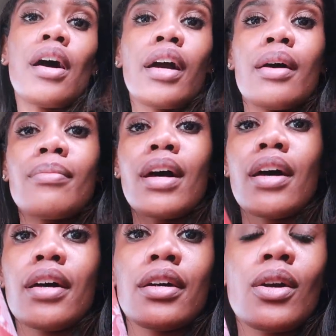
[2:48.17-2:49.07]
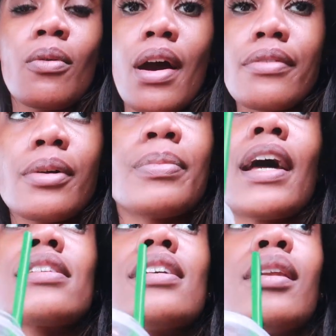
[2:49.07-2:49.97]
I got my guava
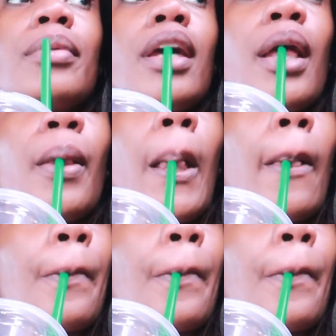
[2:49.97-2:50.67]
black tea lemonade.